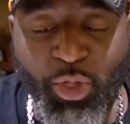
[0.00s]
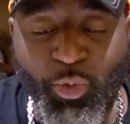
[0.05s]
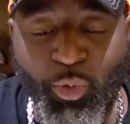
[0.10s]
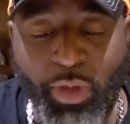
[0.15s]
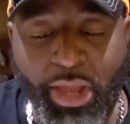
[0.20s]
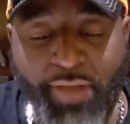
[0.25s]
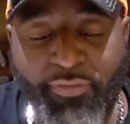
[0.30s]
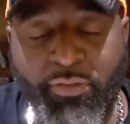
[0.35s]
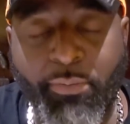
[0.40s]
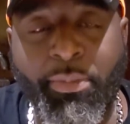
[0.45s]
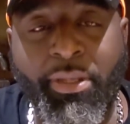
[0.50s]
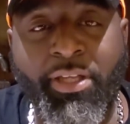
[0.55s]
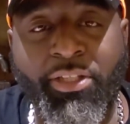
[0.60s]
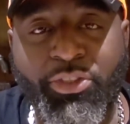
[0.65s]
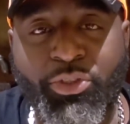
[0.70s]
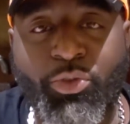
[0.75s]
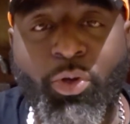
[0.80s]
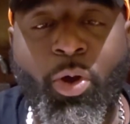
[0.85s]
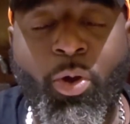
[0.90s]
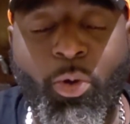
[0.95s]
you have to be a
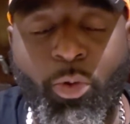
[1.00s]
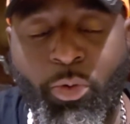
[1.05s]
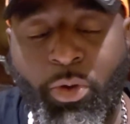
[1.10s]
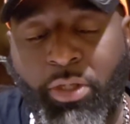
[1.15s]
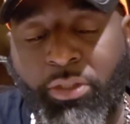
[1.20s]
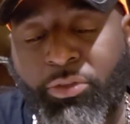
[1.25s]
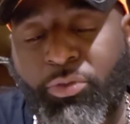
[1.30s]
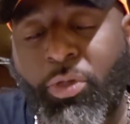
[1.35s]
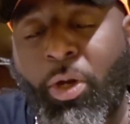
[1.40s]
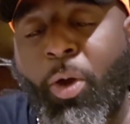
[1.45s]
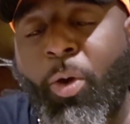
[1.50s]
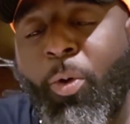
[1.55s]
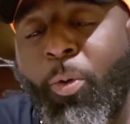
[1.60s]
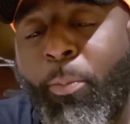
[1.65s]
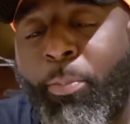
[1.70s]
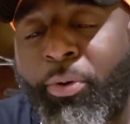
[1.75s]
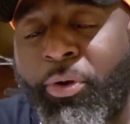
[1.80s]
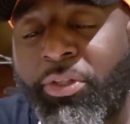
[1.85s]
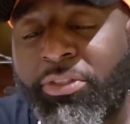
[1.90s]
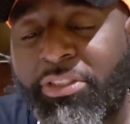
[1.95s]

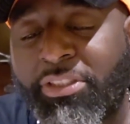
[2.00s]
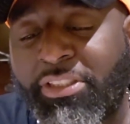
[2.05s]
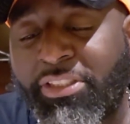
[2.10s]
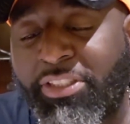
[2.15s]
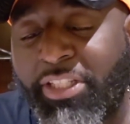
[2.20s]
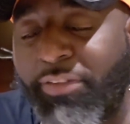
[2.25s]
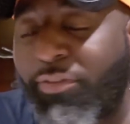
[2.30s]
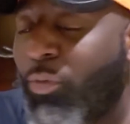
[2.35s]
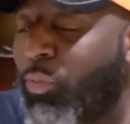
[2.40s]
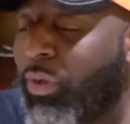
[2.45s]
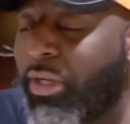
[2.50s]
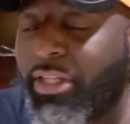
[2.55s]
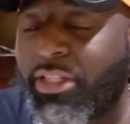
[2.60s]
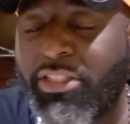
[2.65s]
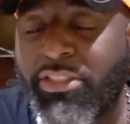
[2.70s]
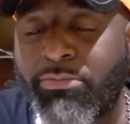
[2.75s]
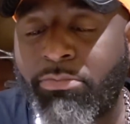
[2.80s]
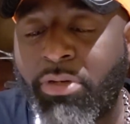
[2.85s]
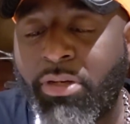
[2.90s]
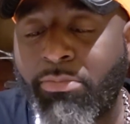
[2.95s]
strong person to even read
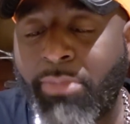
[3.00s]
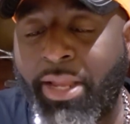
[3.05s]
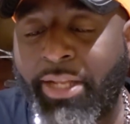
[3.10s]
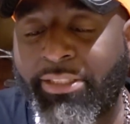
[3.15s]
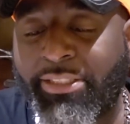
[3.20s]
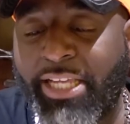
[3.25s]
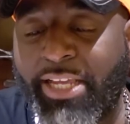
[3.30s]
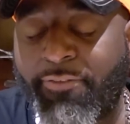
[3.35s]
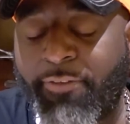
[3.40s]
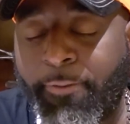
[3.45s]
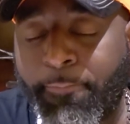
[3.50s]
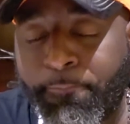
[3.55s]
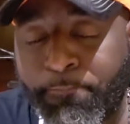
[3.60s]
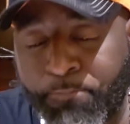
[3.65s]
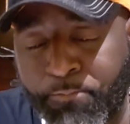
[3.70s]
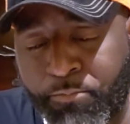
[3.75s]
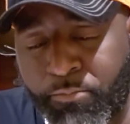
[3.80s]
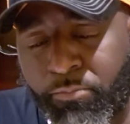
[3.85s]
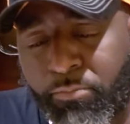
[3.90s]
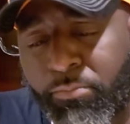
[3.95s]
this book, man. It's heavy.
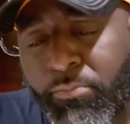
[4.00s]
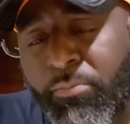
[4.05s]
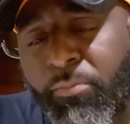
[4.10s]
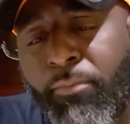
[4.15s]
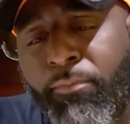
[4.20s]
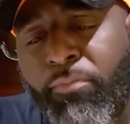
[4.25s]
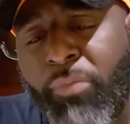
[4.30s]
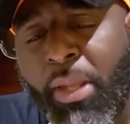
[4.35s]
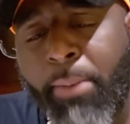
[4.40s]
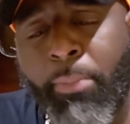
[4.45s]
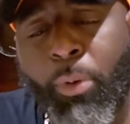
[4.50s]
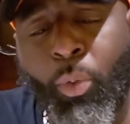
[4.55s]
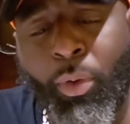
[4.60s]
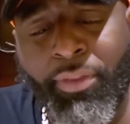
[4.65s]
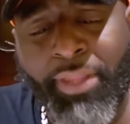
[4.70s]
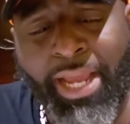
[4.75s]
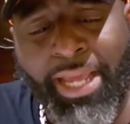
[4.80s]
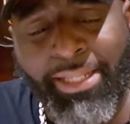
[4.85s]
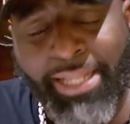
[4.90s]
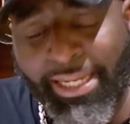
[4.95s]
But one
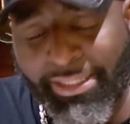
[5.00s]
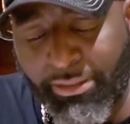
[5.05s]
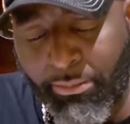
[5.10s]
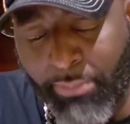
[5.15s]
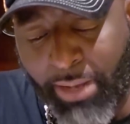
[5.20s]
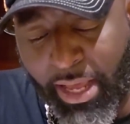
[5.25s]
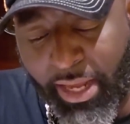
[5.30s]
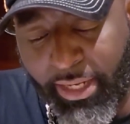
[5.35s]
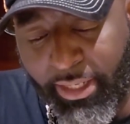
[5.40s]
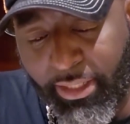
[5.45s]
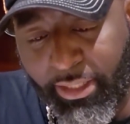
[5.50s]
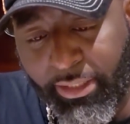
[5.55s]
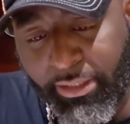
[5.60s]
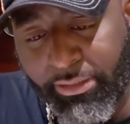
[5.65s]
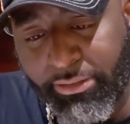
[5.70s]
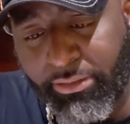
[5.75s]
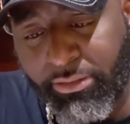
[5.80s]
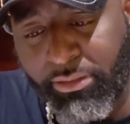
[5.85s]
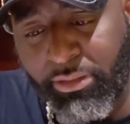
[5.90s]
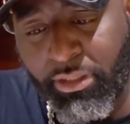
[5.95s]
thing I liked about it
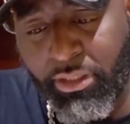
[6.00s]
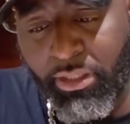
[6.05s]
is